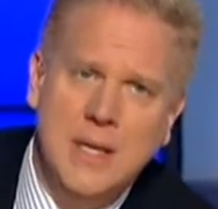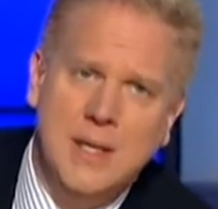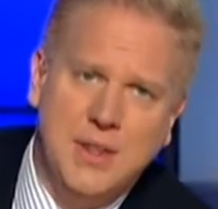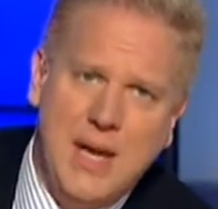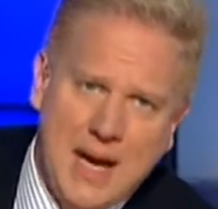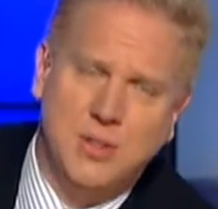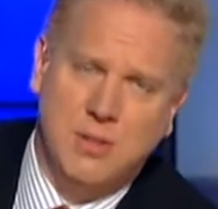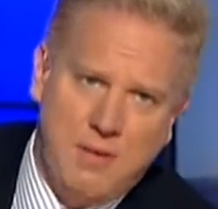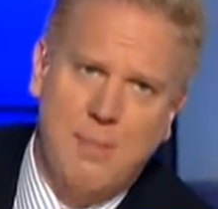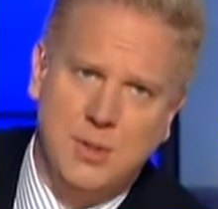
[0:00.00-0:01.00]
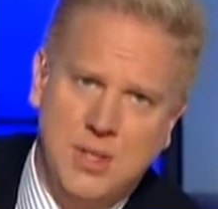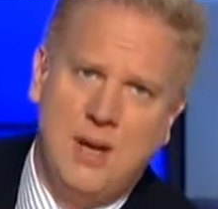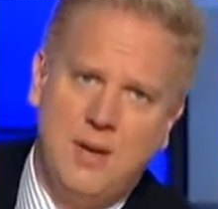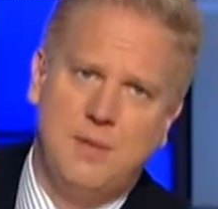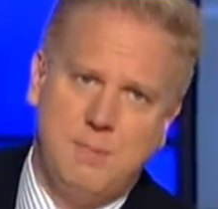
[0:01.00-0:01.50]
that the House of
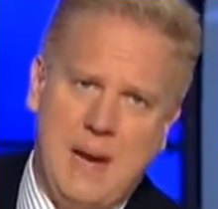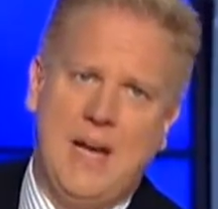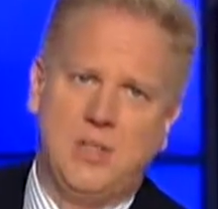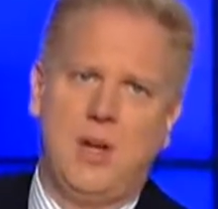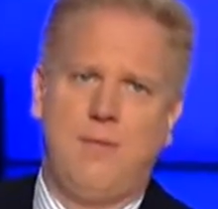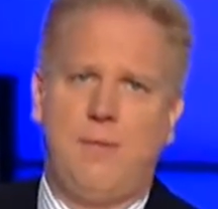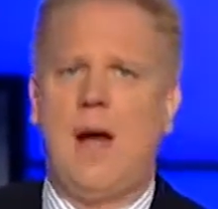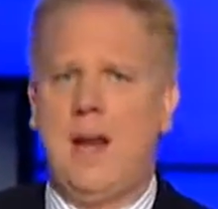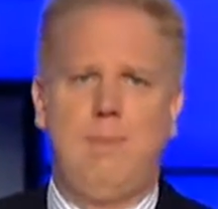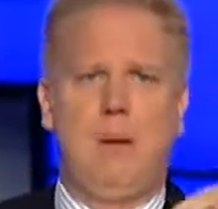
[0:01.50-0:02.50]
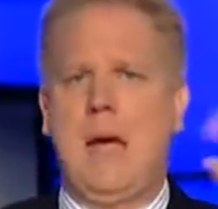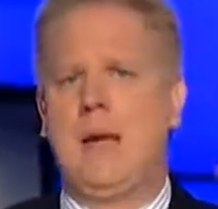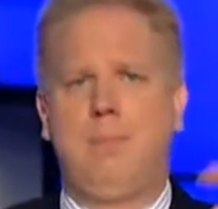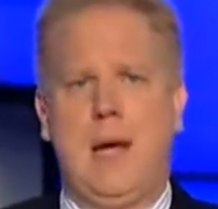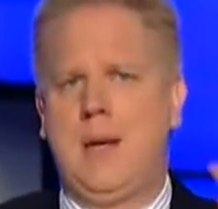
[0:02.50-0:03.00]
Representatives passed on Friday,
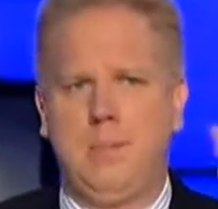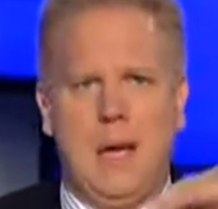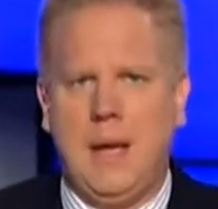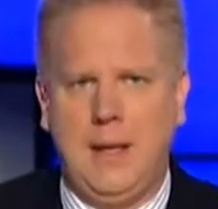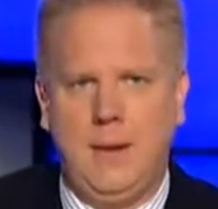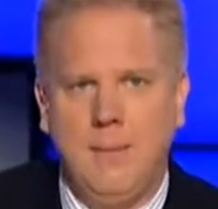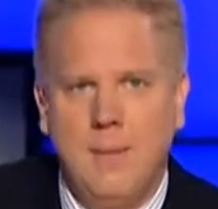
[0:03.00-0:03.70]
blah-de-blah-de-blah-de.